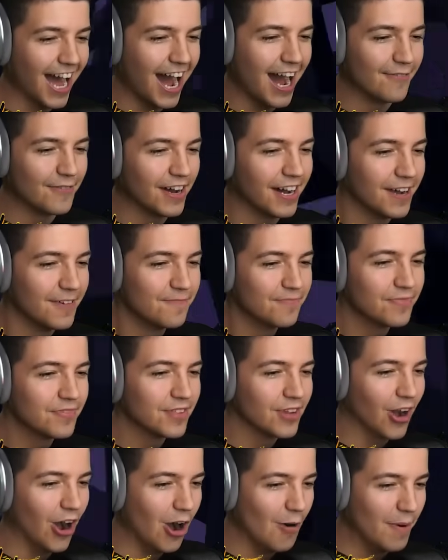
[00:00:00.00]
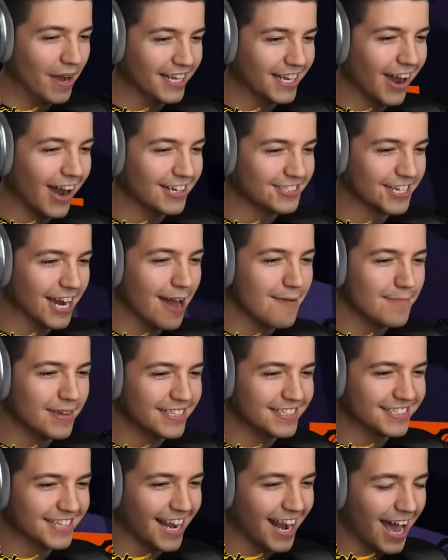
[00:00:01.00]
lava. Oh, oh my gosh, I'm
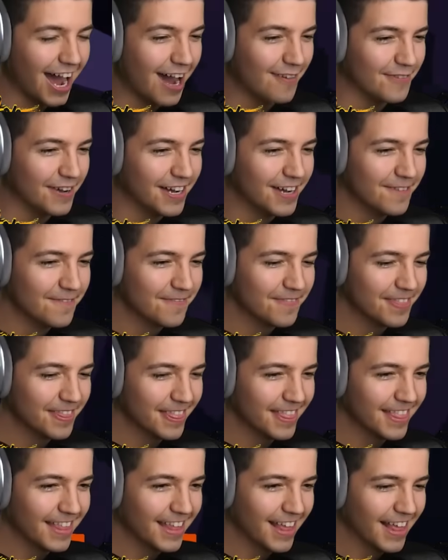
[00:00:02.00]
in the lava. I hit him